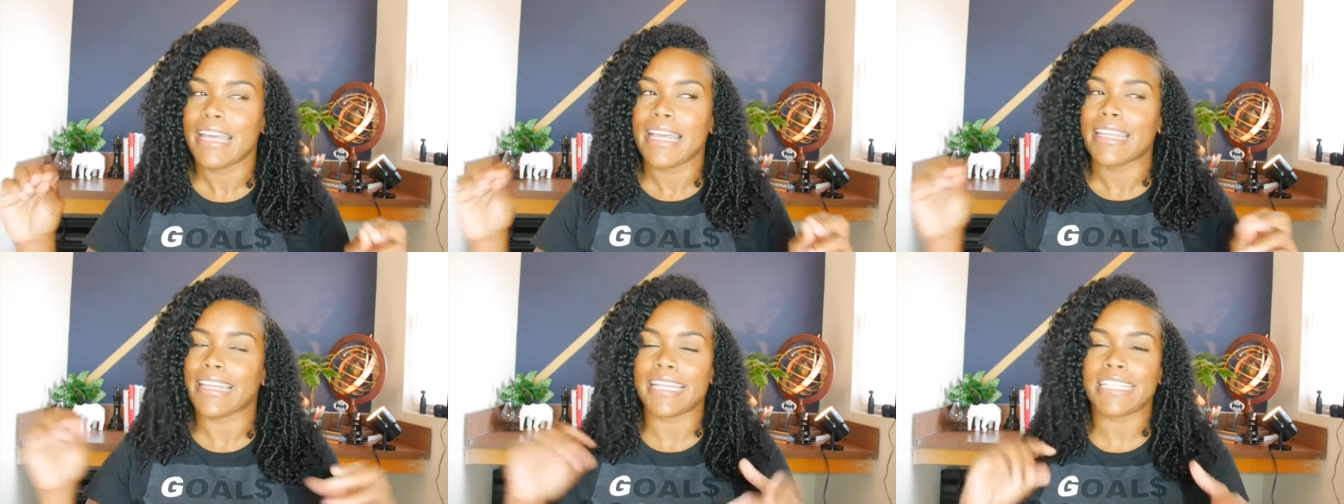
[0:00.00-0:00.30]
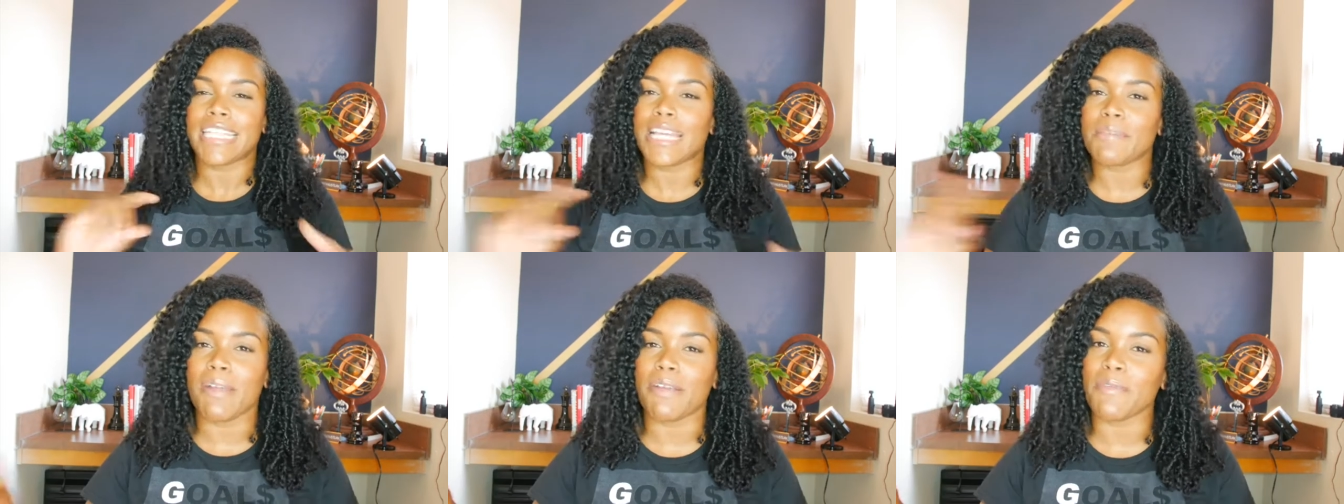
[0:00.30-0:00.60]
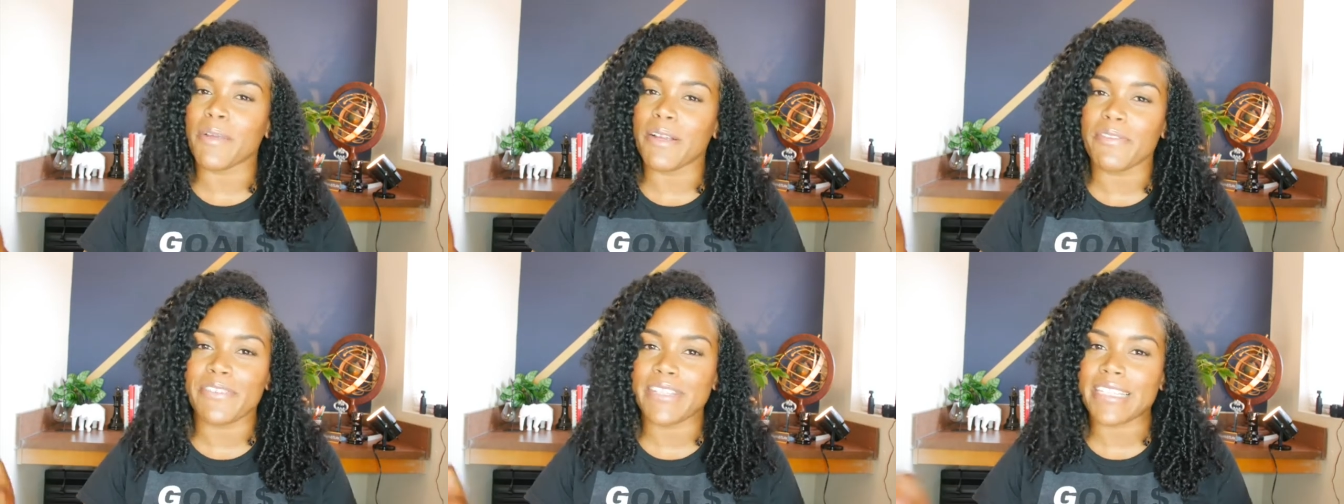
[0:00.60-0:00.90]
they checked my
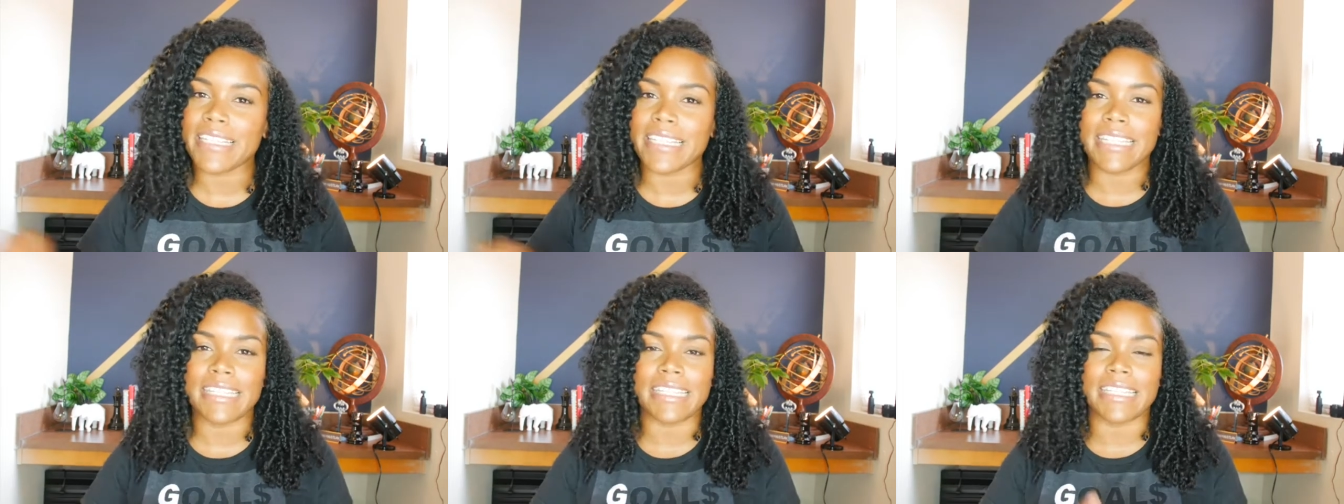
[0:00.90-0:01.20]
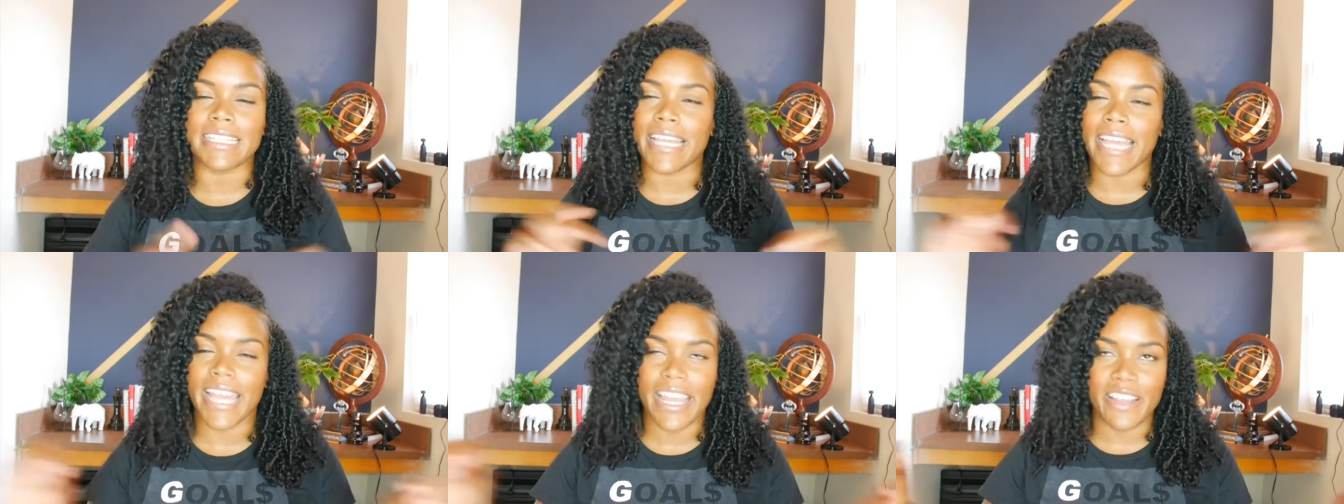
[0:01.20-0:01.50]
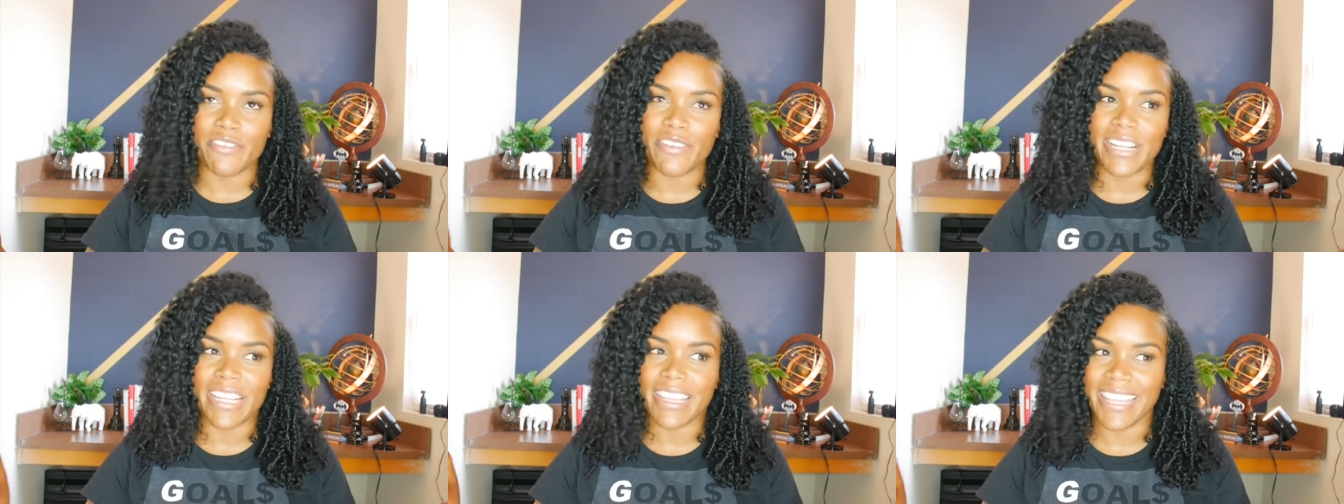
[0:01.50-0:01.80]
references and
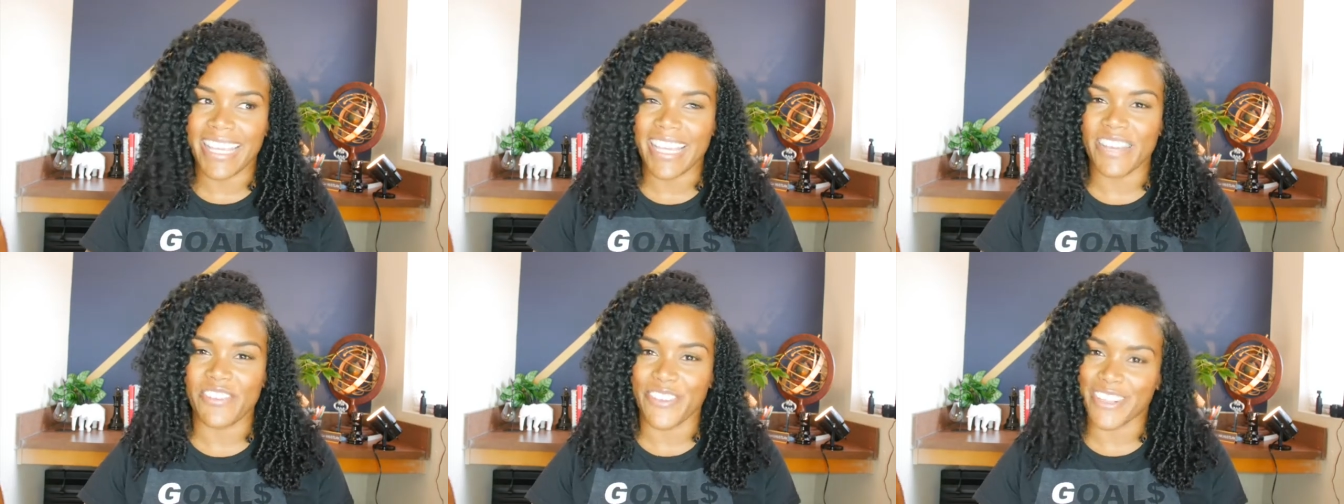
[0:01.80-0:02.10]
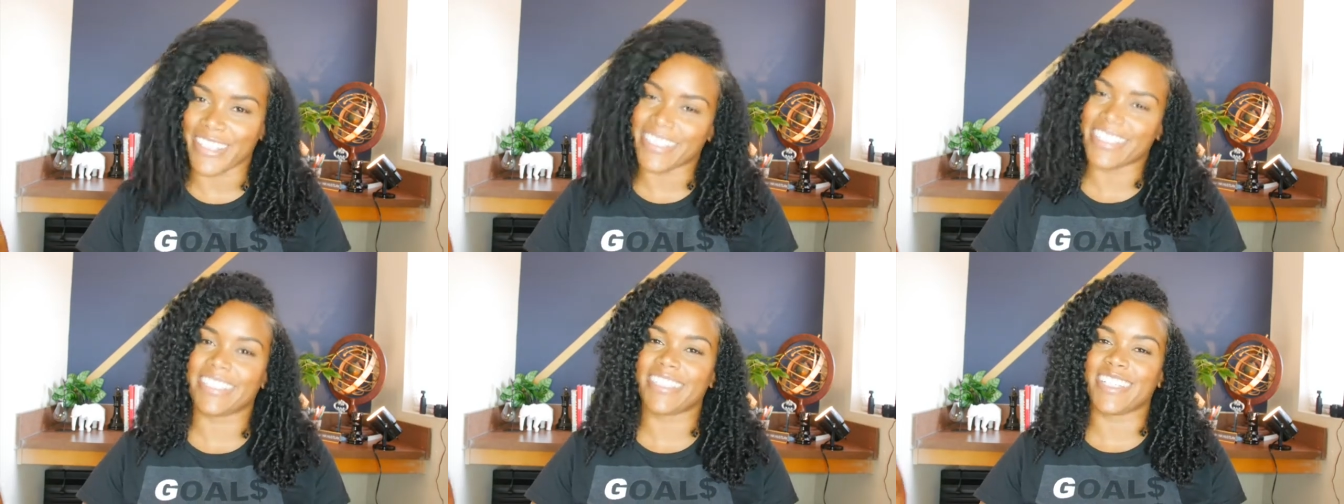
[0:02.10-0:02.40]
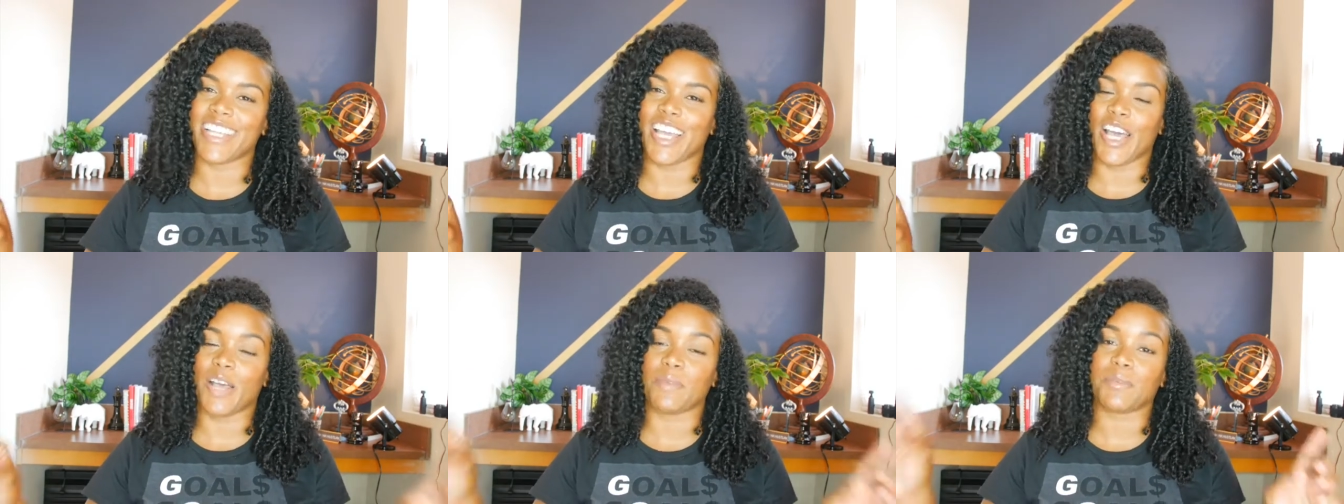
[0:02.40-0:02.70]
everything for this
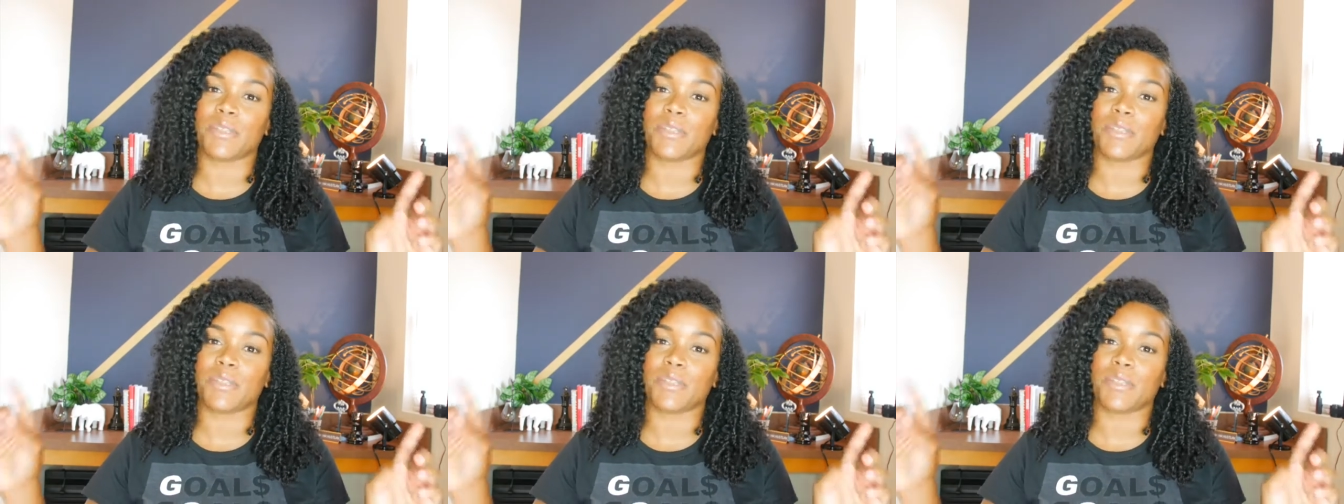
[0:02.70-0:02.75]
job.